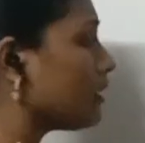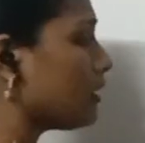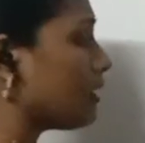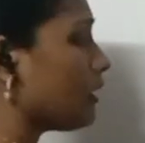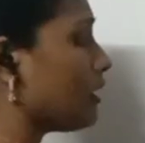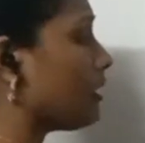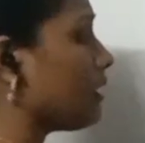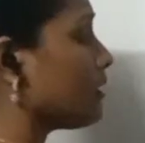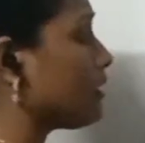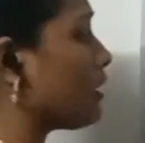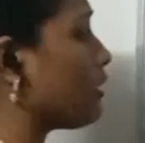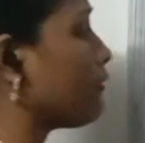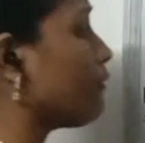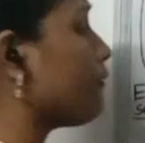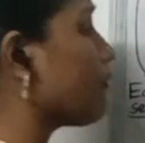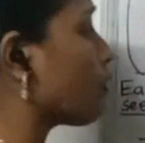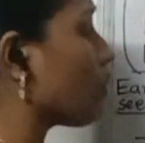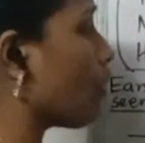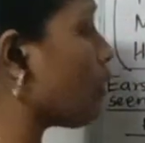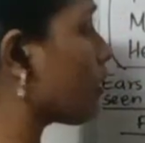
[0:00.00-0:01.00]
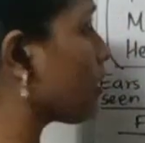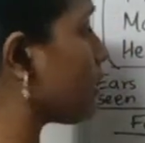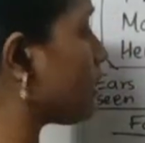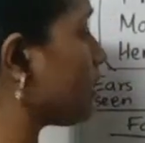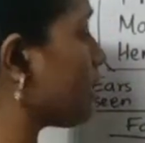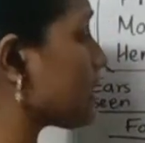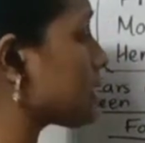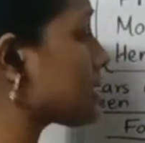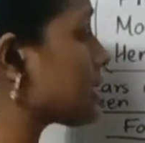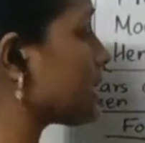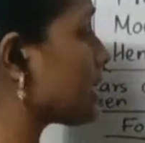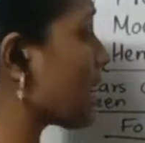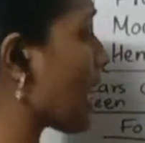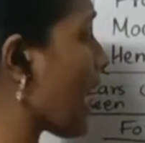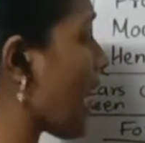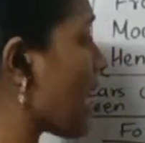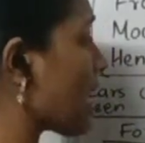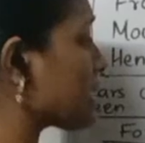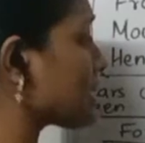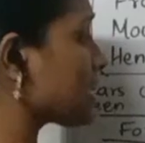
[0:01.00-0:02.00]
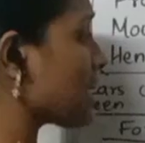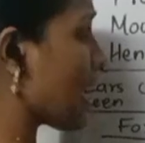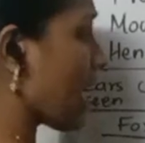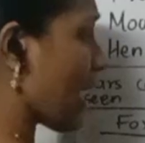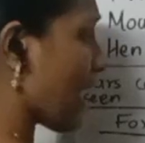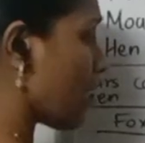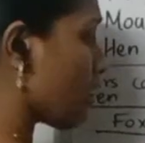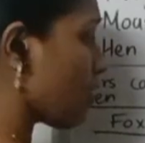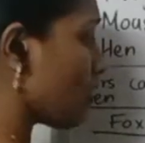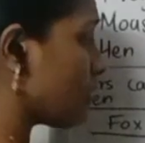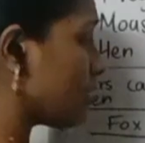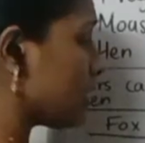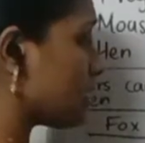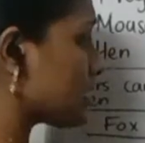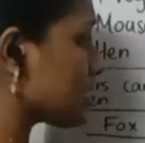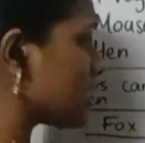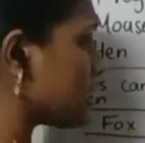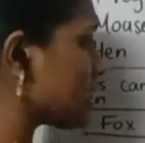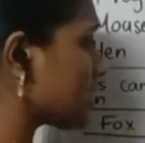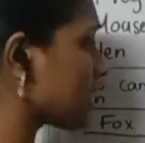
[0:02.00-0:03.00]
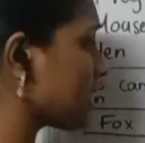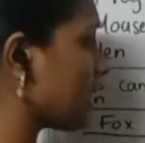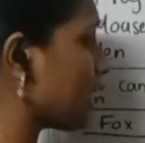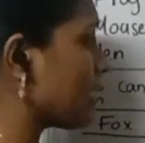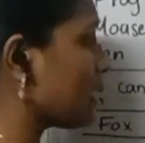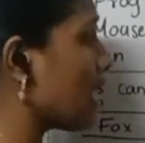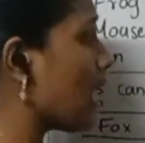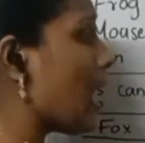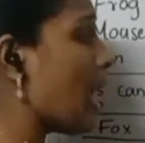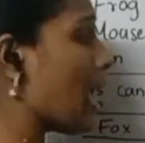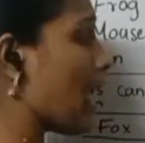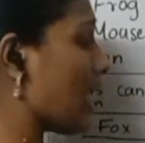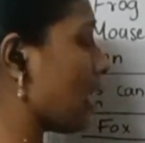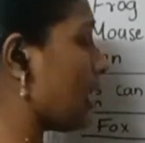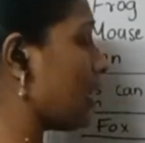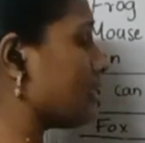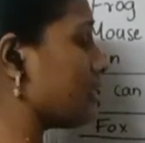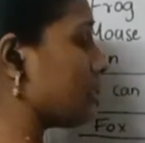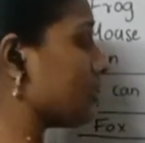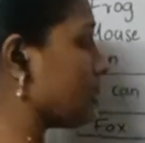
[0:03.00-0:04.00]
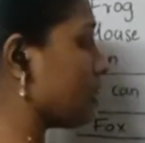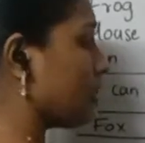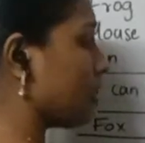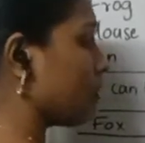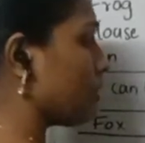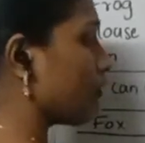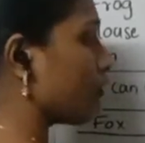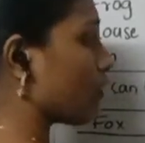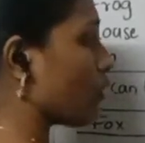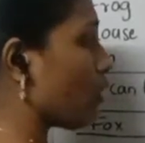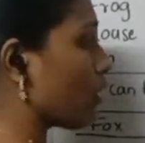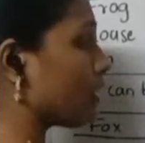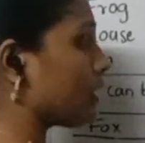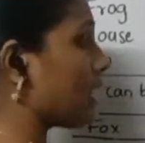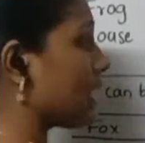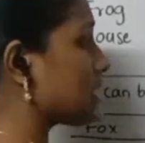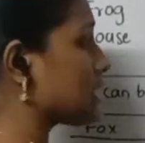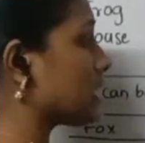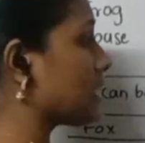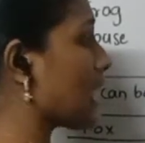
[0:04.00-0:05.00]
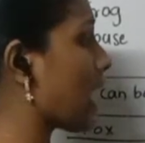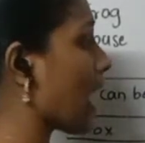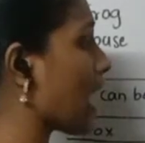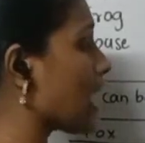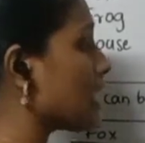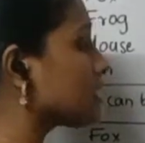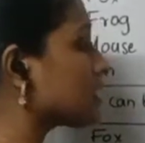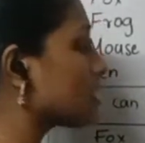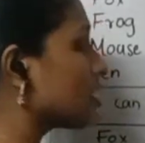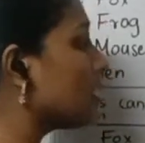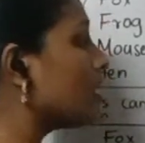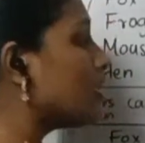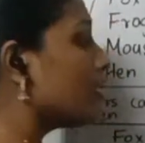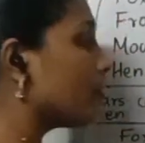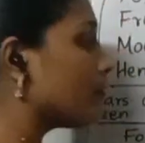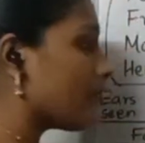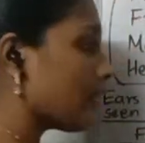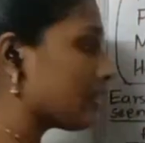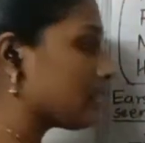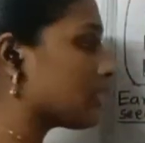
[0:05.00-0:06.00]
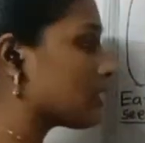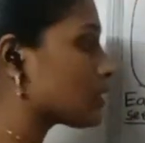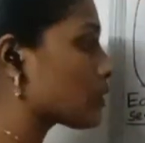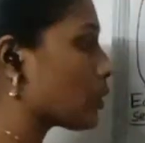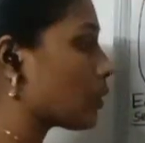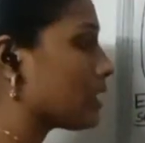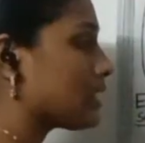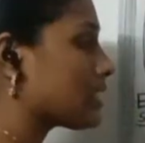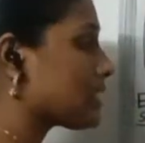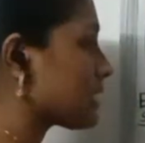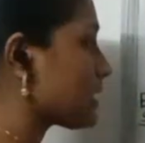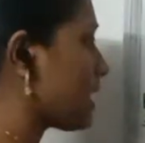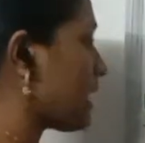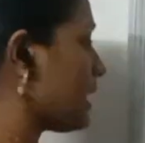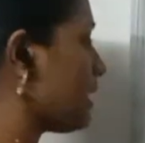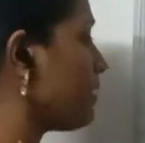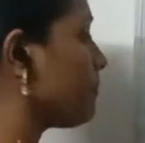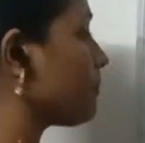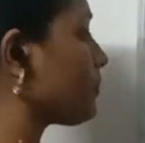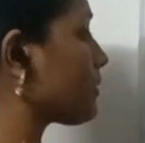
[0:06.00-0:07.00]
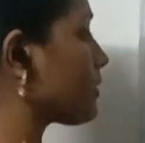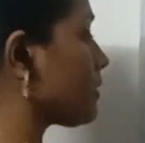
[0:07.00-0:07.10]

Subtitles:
The frog doesn't has hair on its skin. The frog doesn't has feathers on its skin.